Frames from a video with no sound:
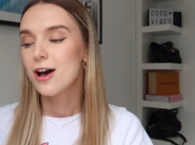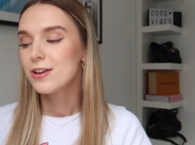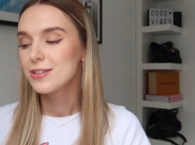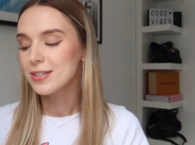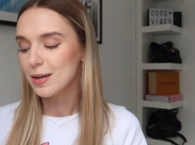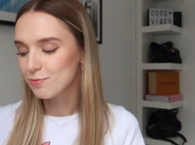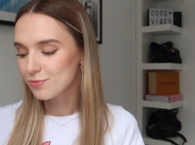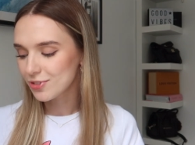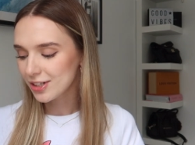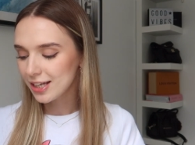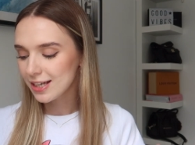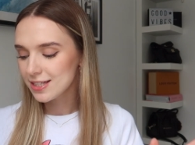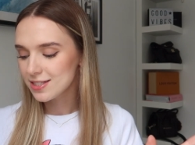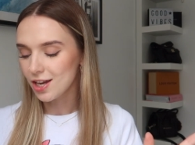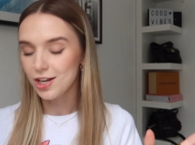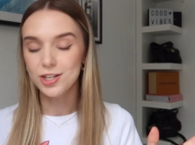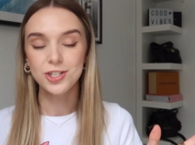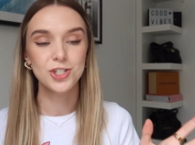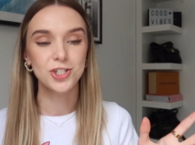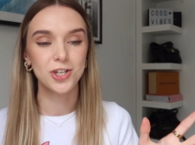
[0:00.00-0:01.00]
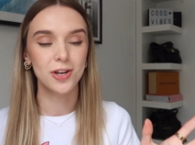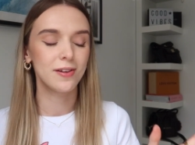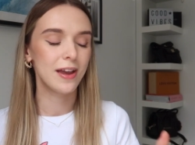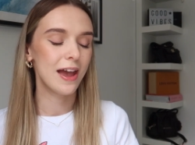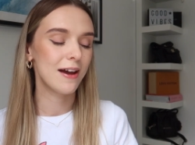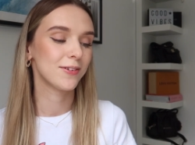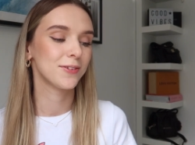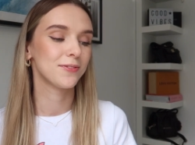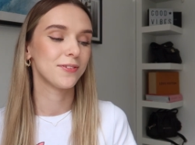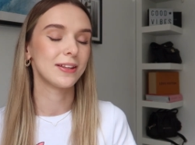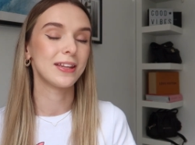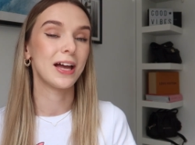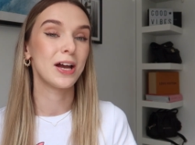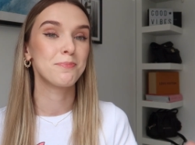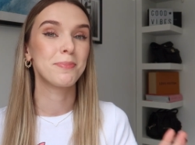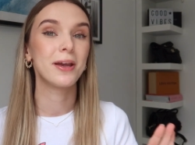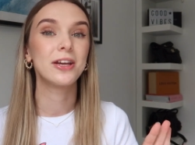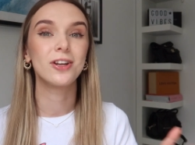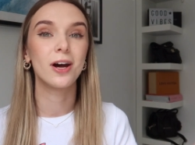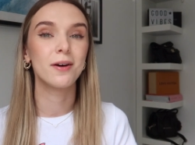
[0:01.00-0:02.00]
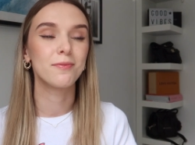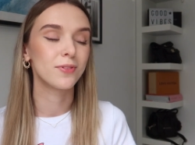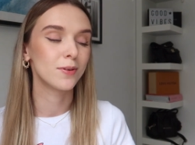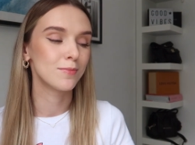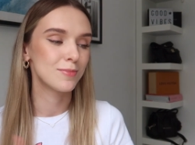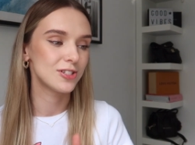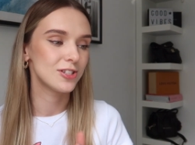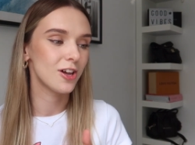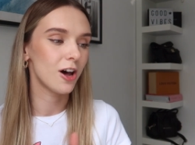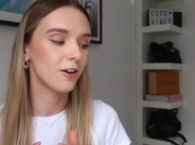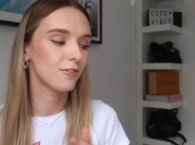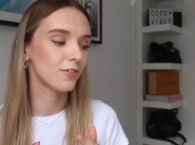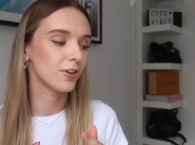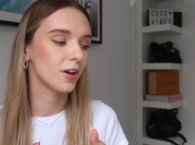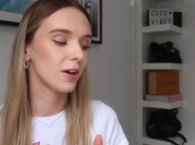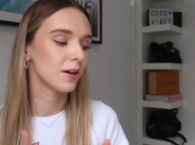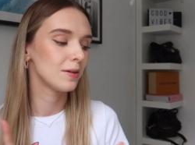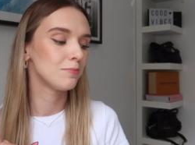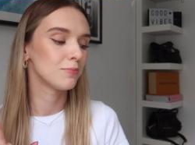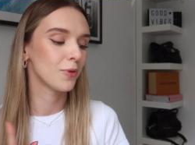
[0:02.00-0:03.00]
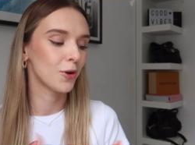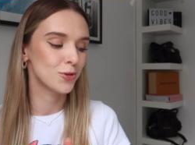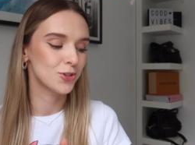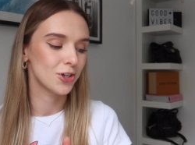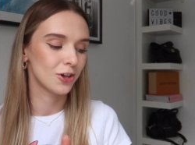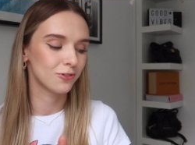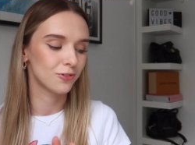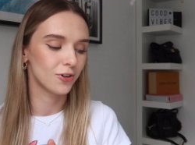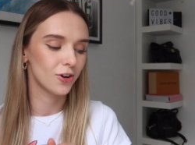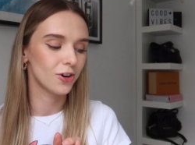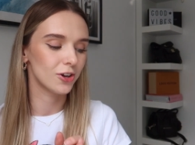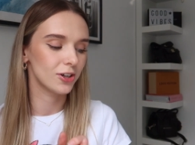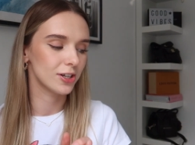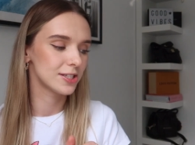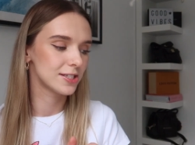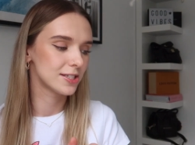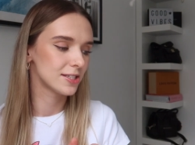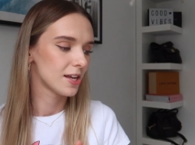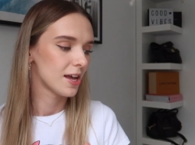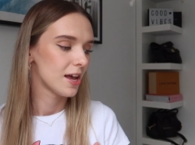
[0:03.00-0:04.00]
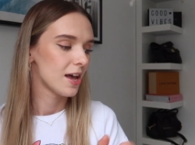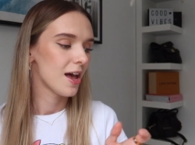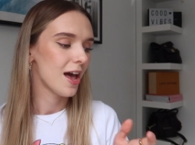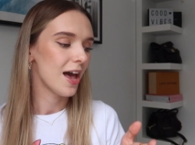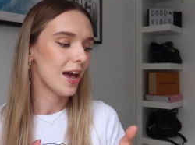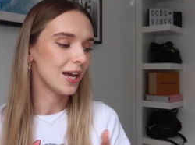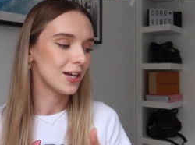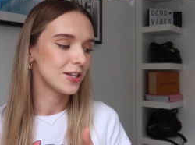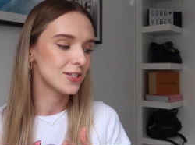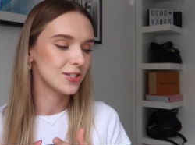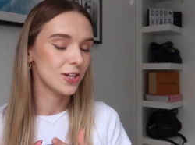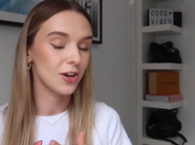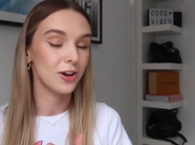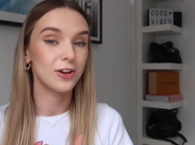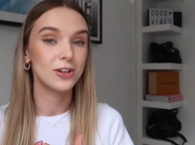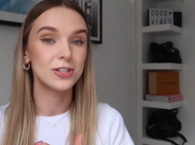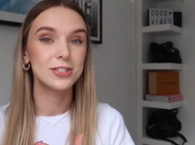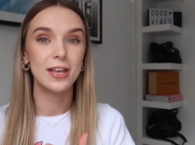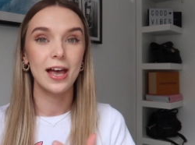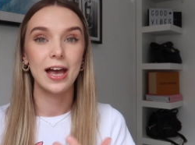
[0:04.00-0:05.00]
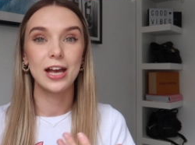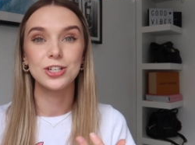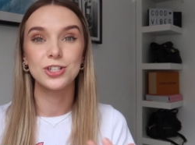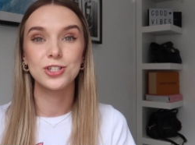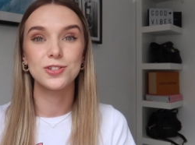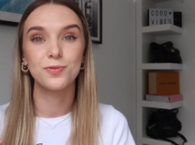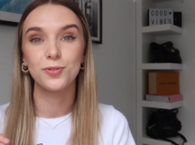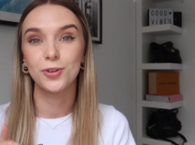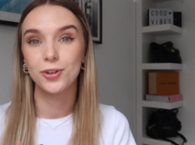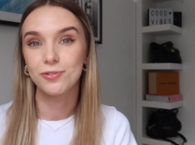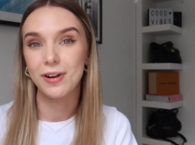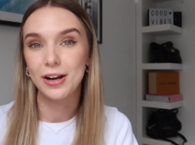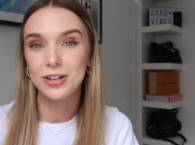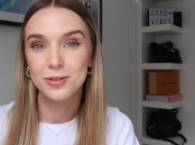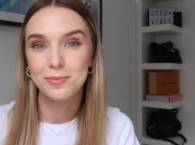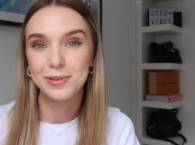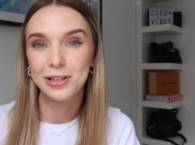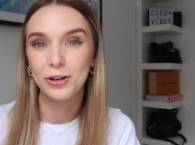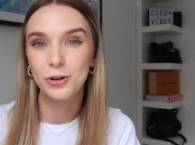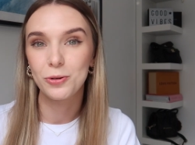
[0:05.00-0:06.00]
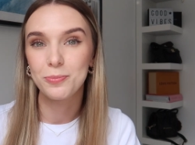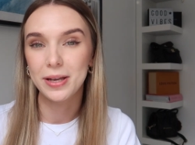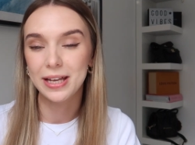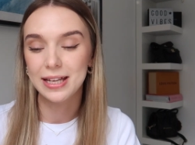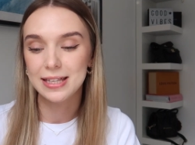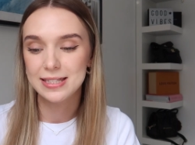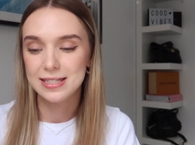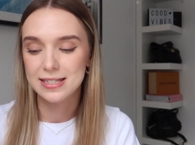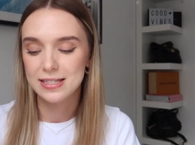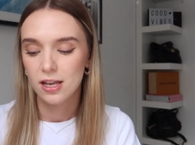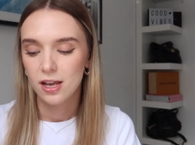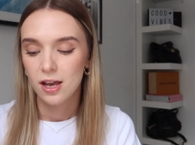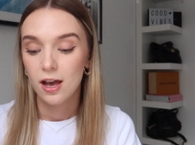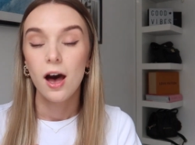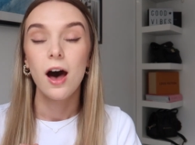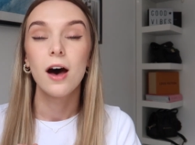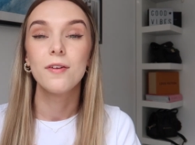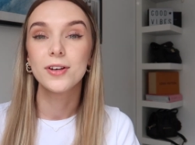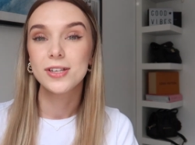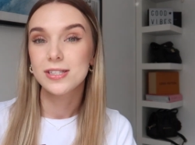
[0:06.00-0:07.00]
So I'm really excited to show you everything I've picked up from Zara, Motel Rocks, ASOS and just a few random little bits of